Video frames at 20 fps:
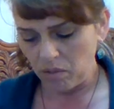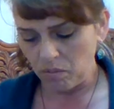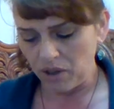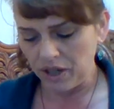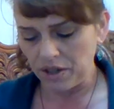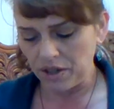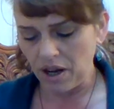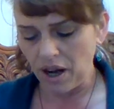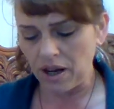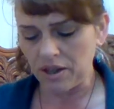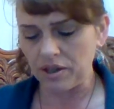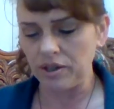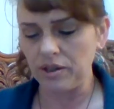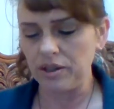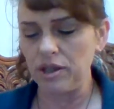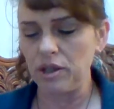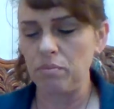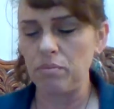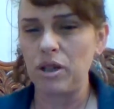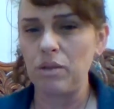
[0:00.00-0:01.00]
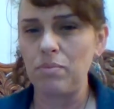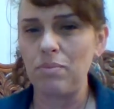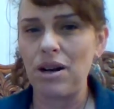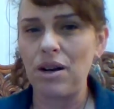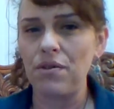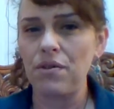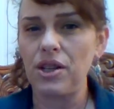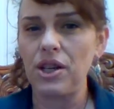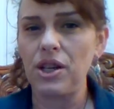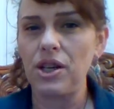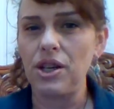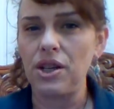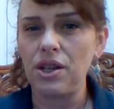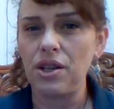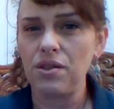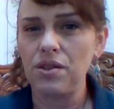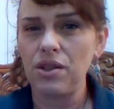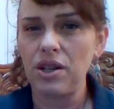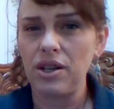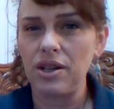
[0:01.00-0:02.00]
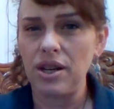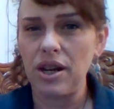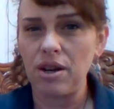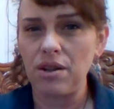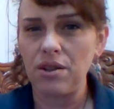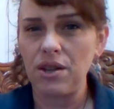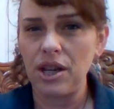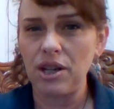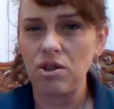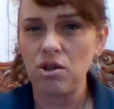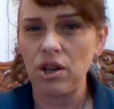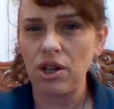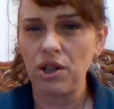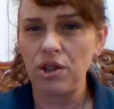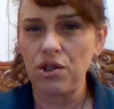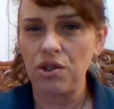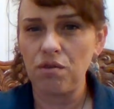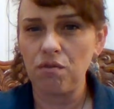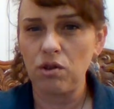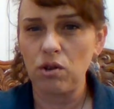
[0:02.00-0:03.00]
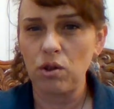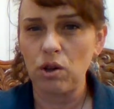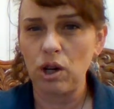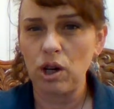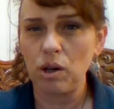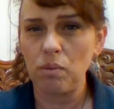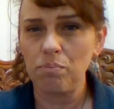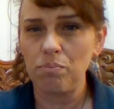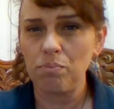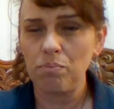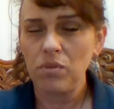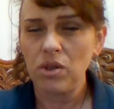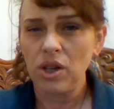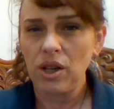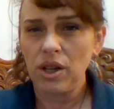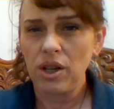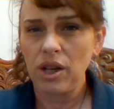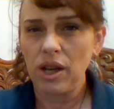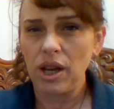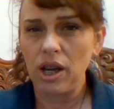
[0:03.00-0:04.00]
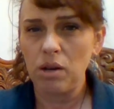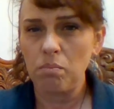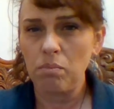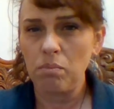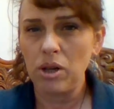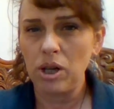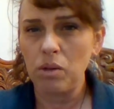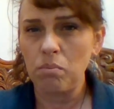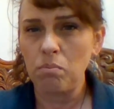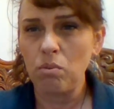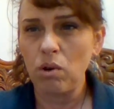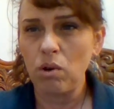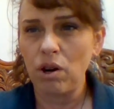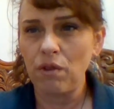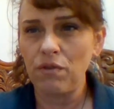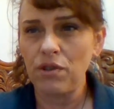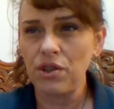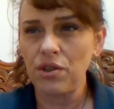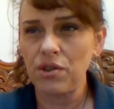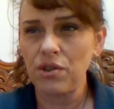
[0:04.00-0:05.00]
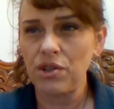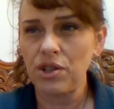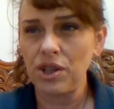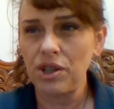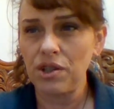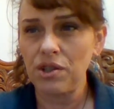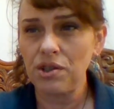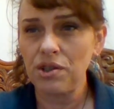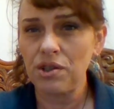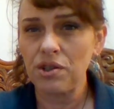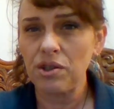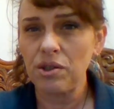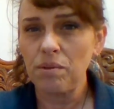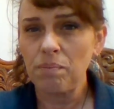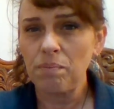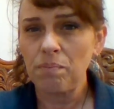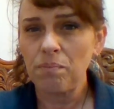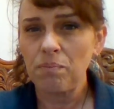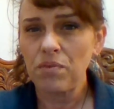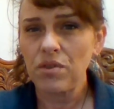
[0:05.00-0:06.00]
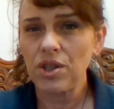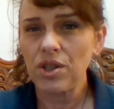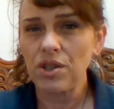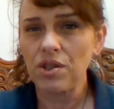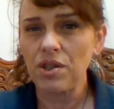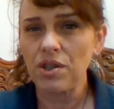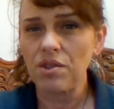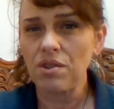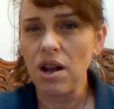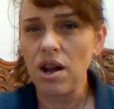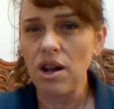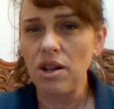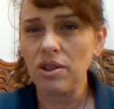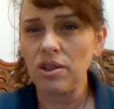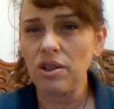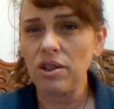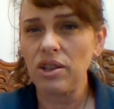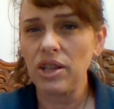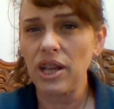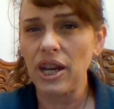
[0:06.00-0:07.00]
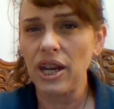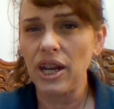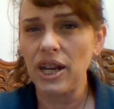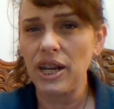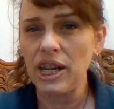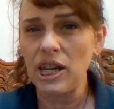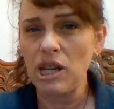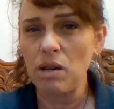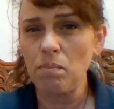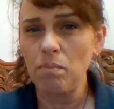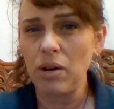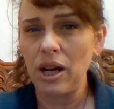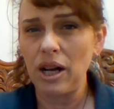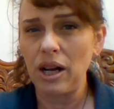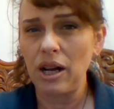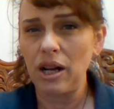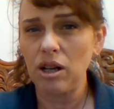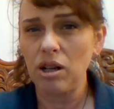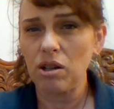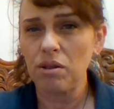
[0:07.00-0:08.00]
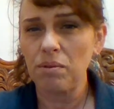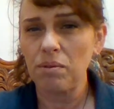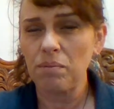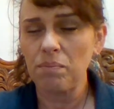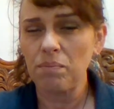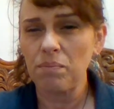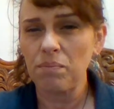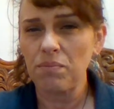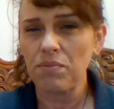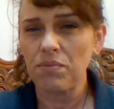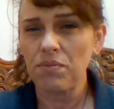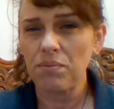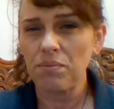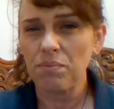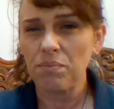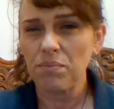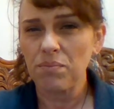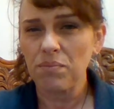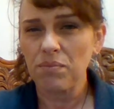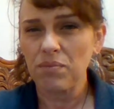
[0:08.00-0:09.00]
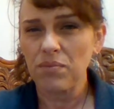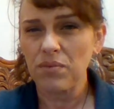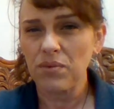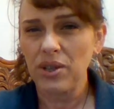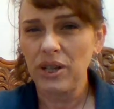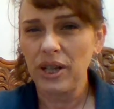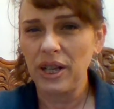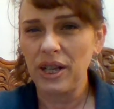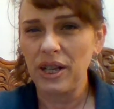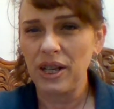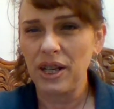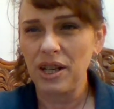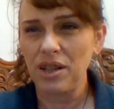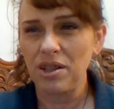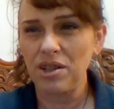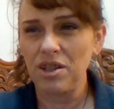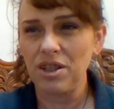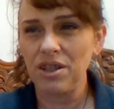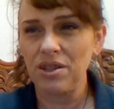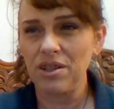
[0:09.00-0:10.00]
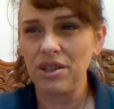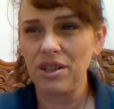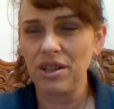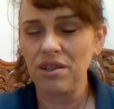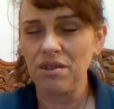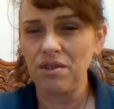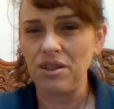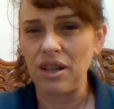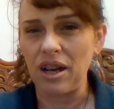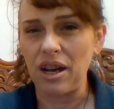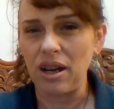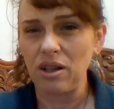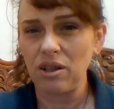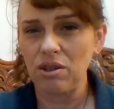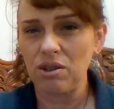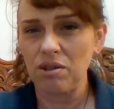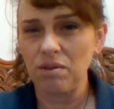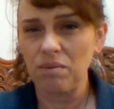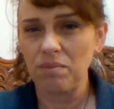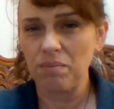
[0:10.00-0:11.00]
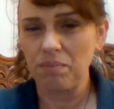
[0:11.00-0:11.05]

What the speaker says: we talked a little bit about these and how they transform and metamorphosis. This is a ladybug, and it's an insect.